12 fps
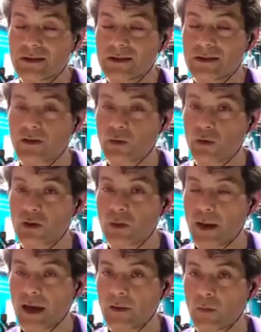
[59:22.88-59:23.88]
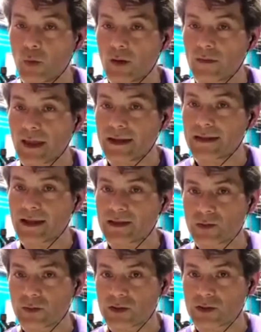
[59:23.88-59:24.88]
thought about what that does
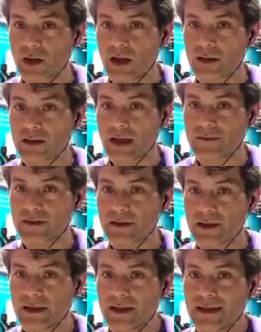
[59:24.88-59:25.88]
to a child after